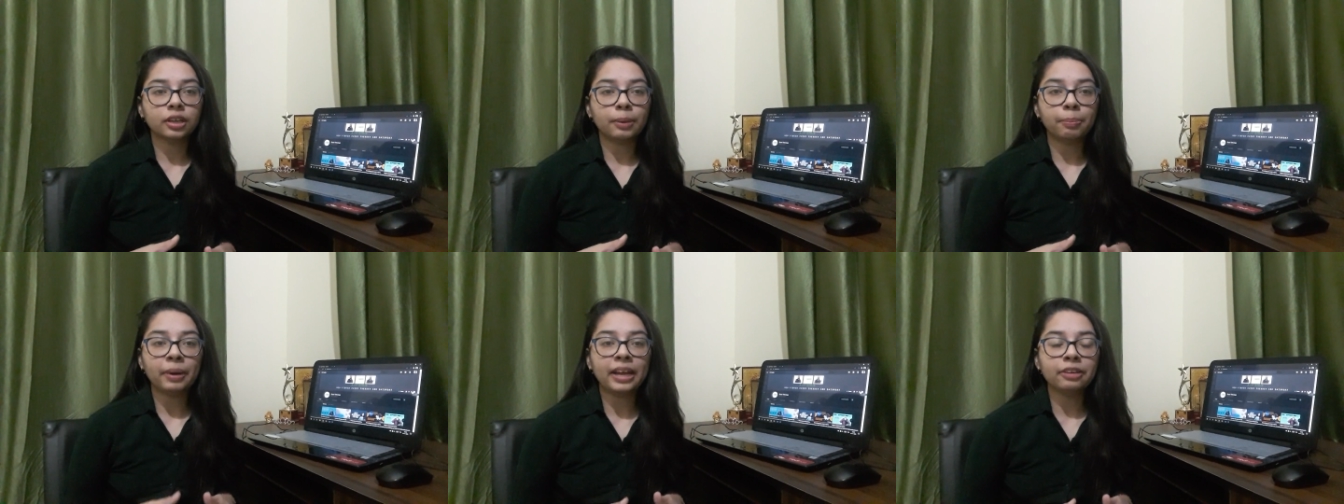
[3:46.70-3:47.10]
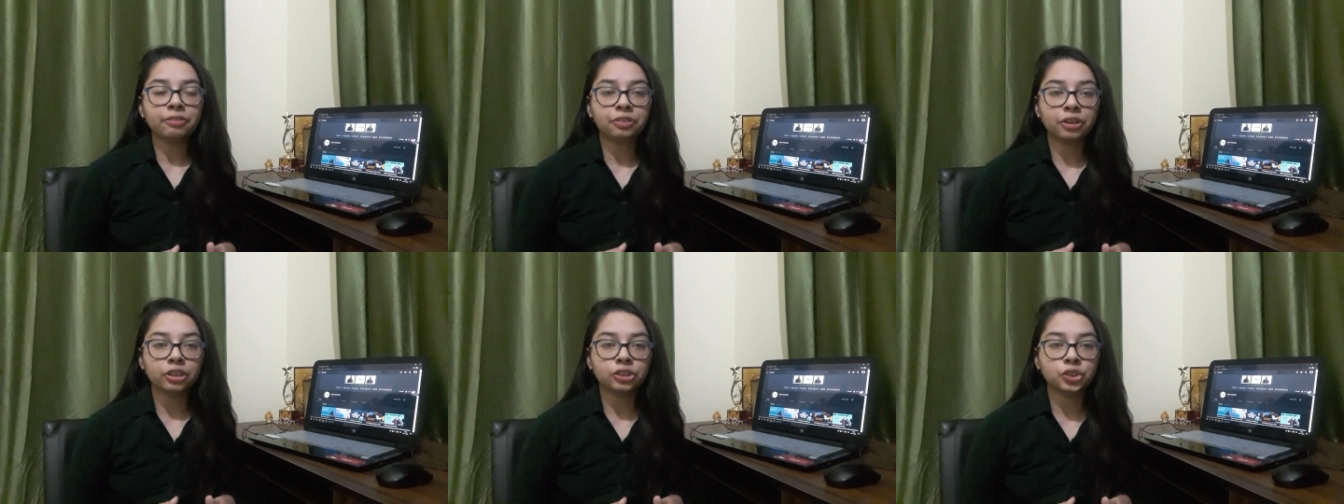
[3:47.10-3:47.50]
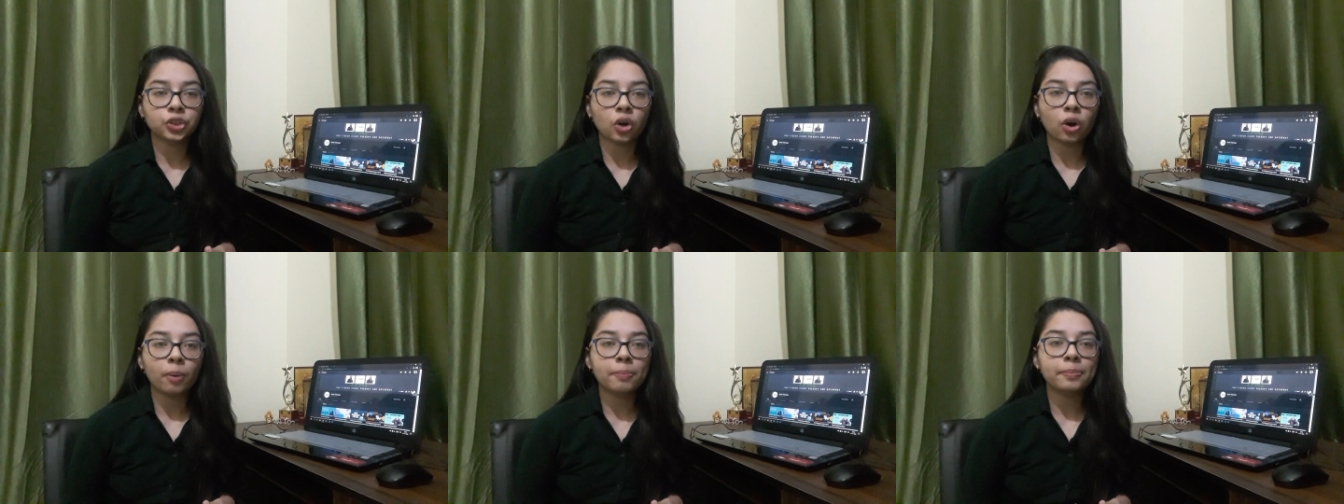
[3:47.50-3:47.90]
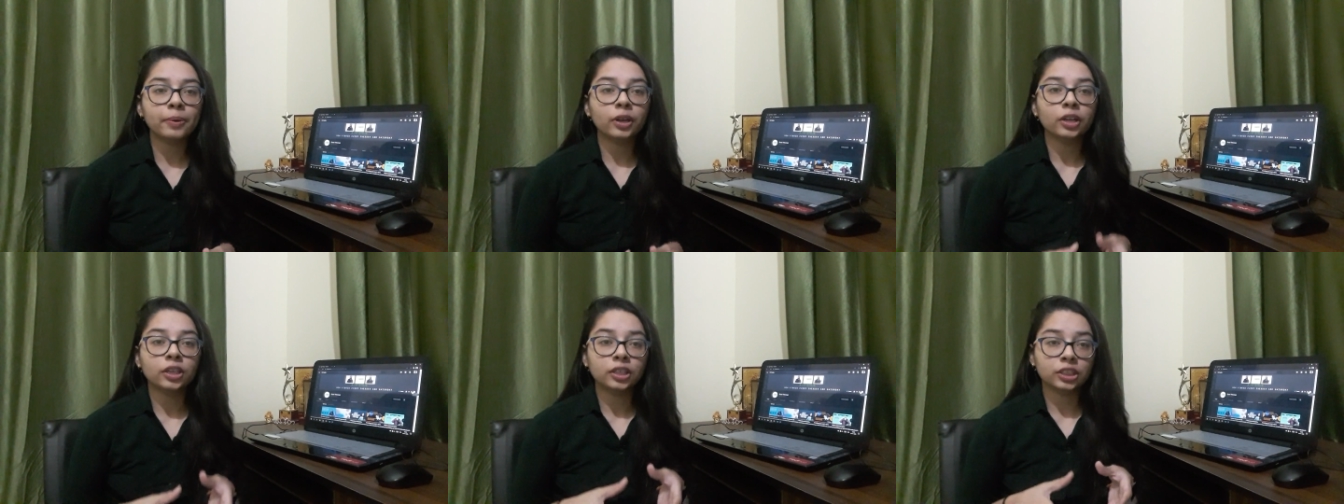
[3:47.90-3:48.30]
applying for a job,
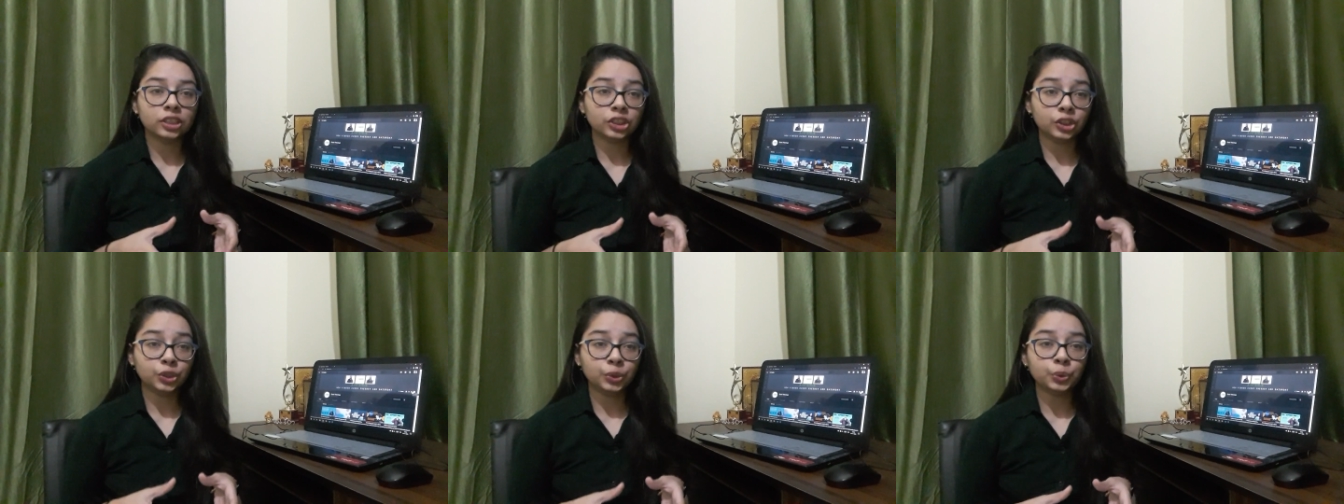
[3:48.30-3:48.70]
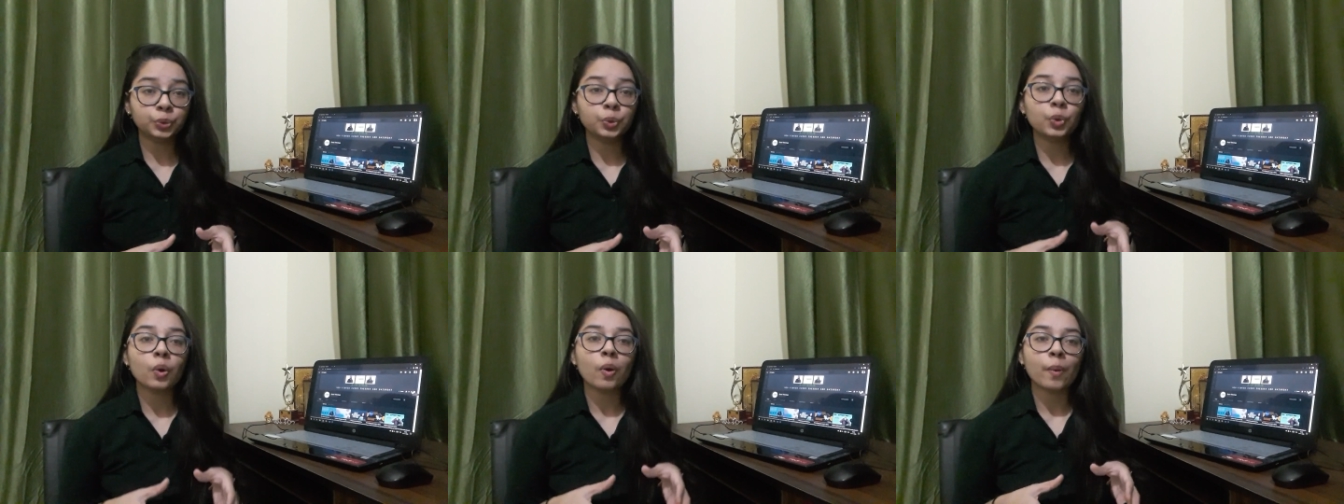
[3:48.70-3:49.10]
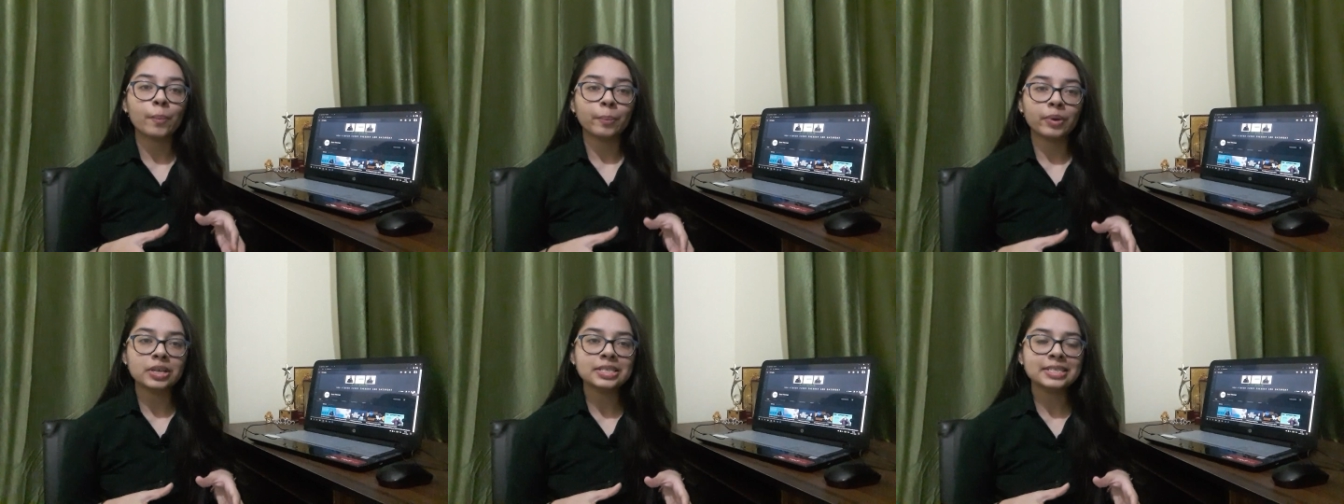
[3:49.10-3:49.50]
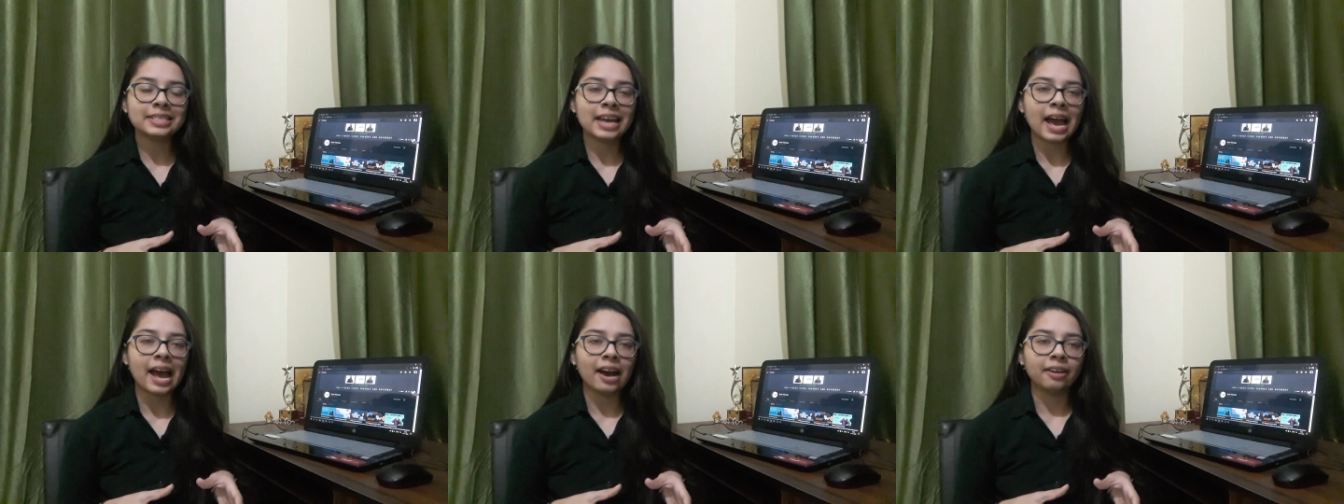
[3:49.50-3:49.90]
you must
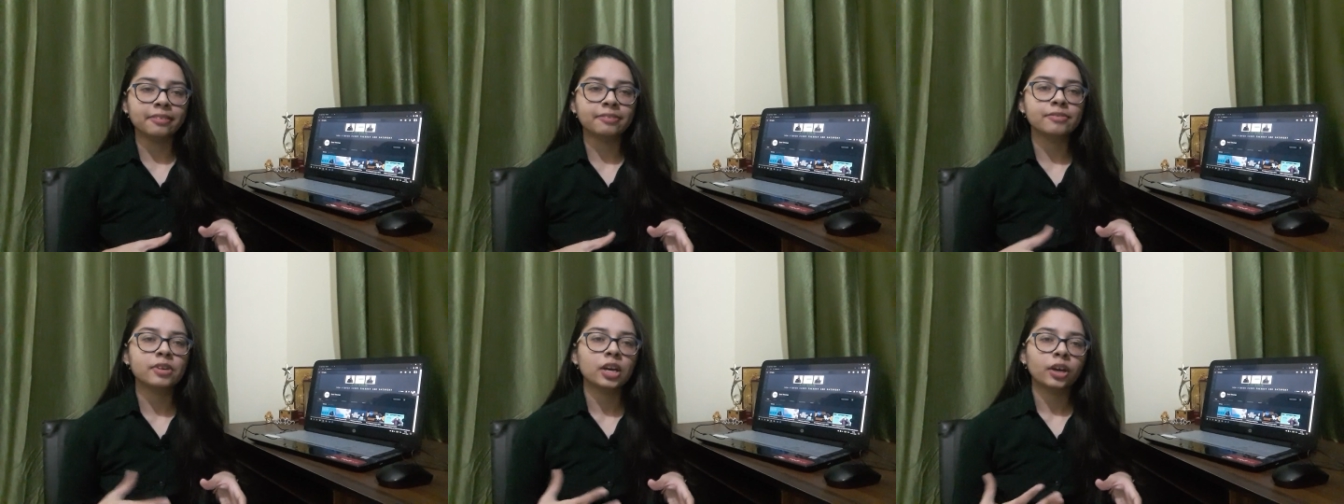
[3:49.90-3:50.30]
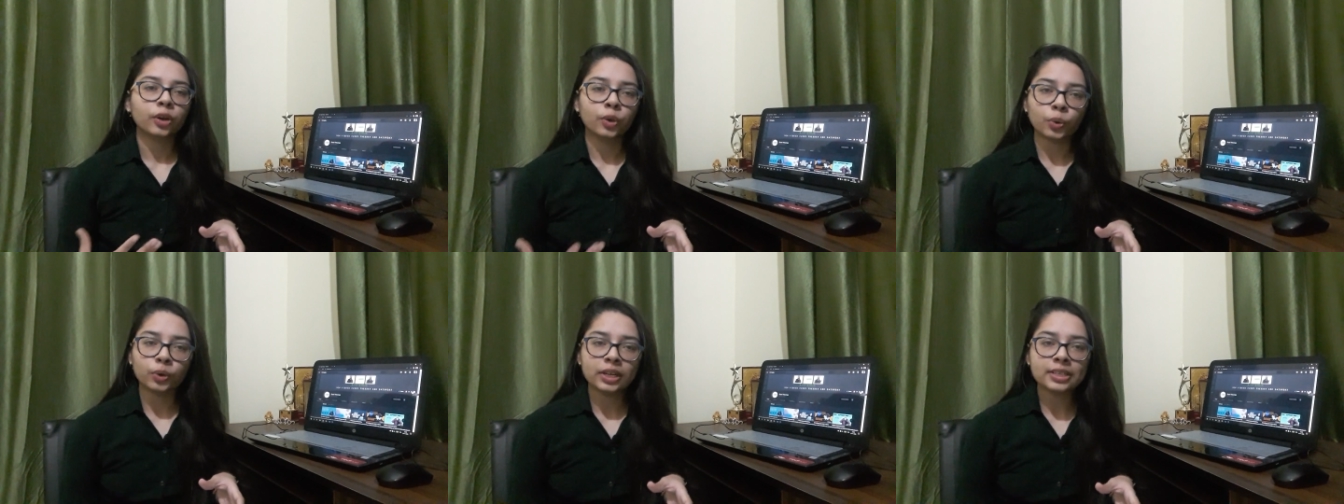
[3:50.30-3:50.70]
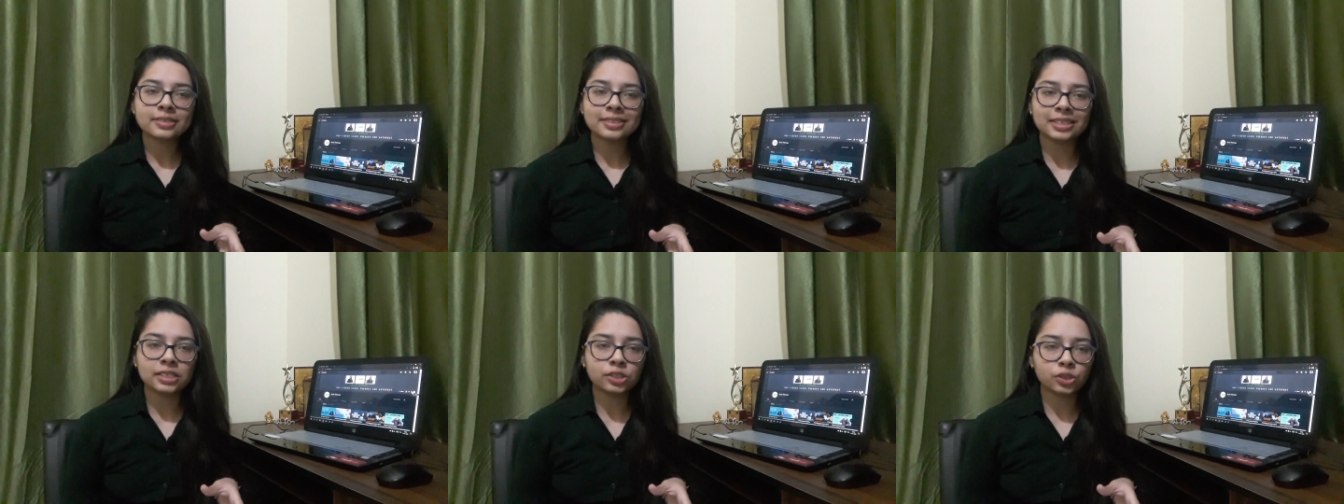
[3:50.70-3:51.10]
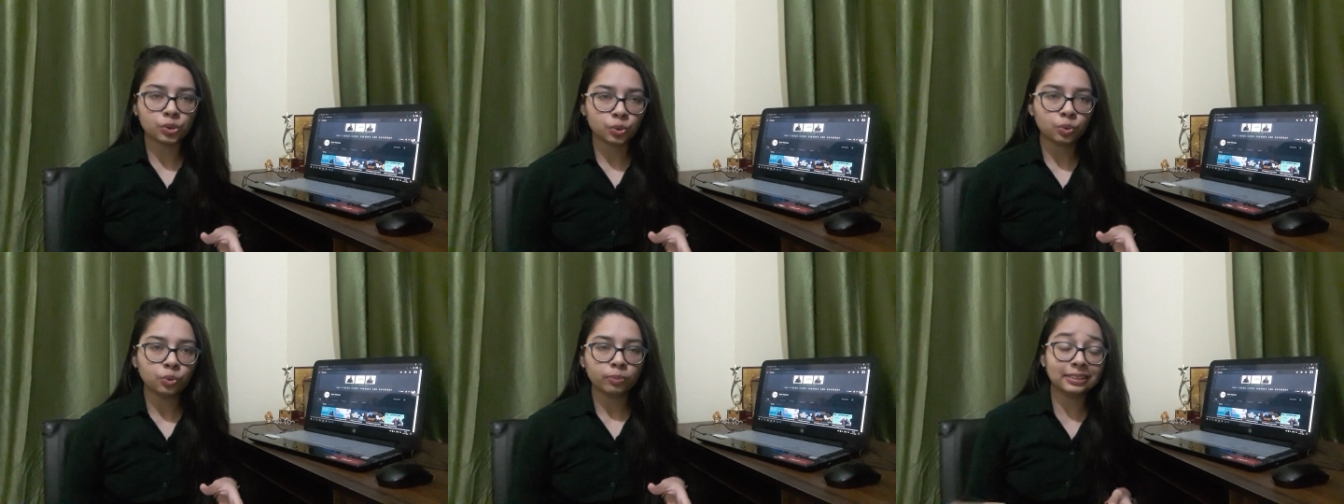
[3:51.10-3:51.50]
have coding skills
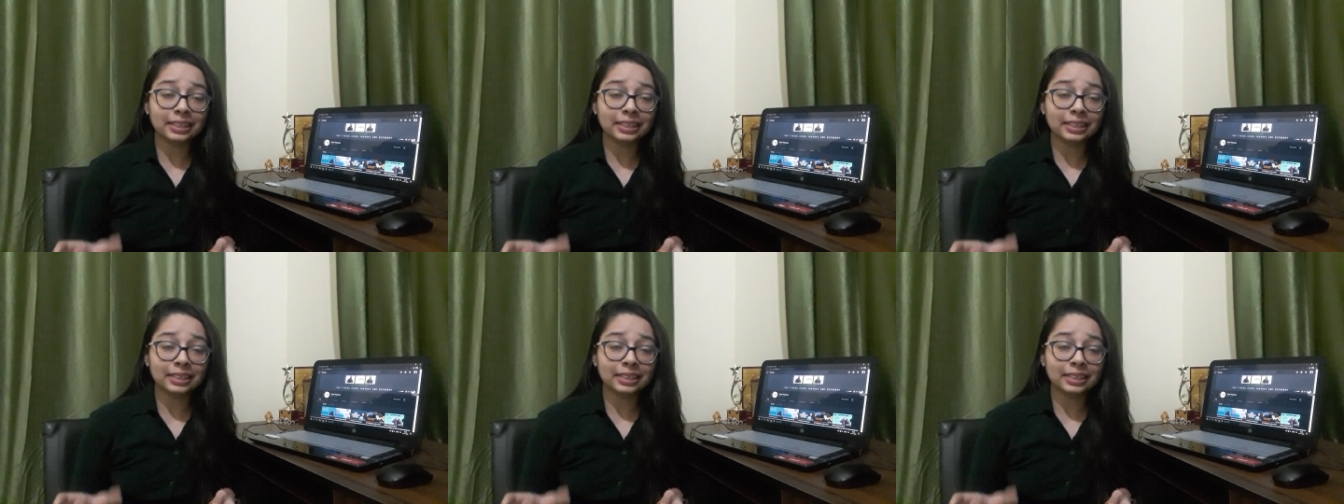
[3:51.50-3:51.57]
too.